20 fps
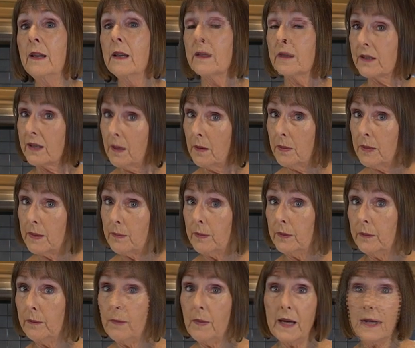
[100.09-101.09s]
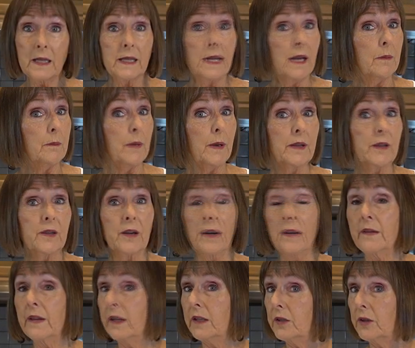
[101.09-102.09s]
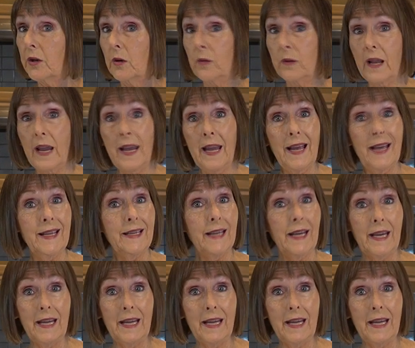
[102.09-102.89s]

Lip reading: Some people make nut butter and they don't add